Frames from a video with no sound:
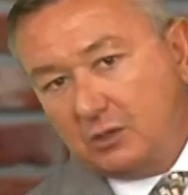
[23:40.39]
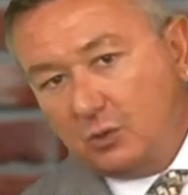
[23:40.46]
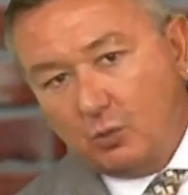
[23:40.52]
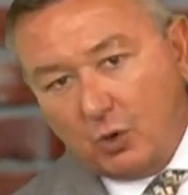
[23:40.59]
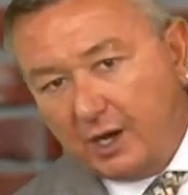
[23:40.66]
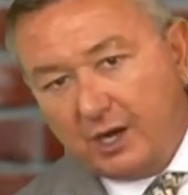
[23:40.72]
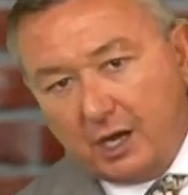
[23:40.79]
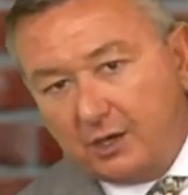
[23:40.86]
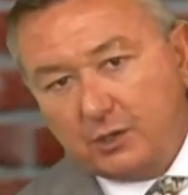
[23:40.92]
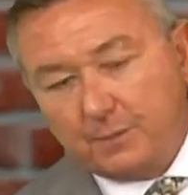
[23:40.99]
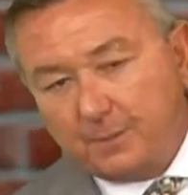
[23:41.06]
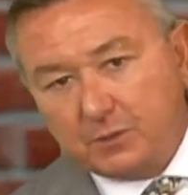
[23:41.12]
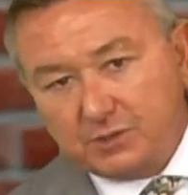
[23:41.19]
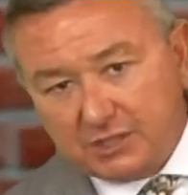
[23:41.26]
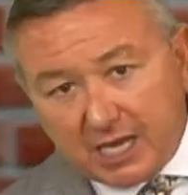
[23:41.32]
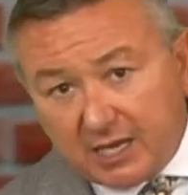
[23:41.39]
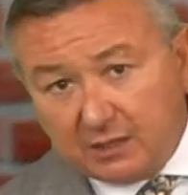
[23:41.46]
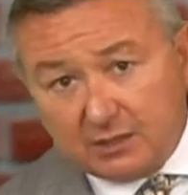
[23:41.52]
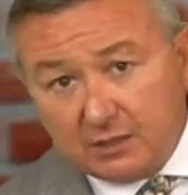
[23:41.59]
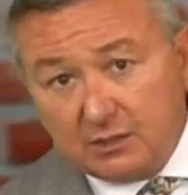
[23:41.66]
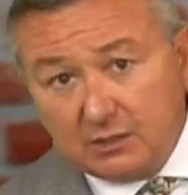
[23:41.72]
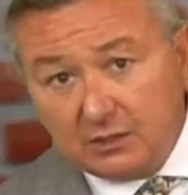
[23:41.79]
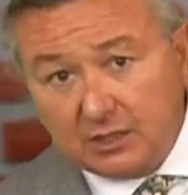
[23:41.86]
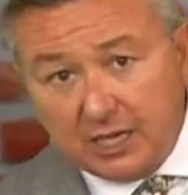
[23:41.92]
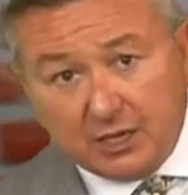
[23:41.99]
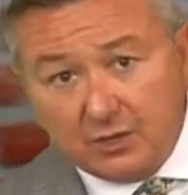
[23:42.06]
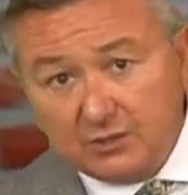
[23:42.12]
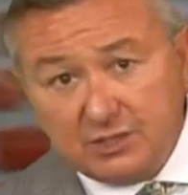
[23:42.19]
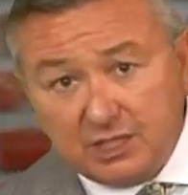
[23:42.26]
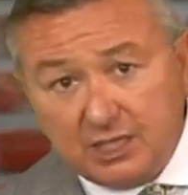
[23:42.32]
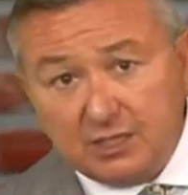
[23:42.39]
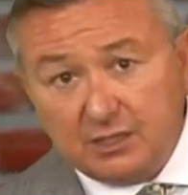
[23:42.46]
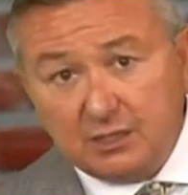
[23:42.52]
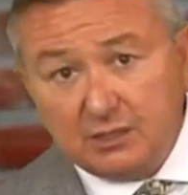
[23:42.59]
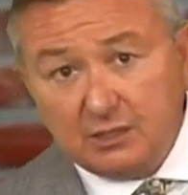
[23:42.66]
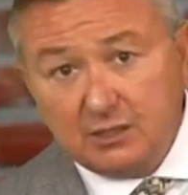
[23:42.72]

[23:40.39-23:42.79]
100% guaranteed.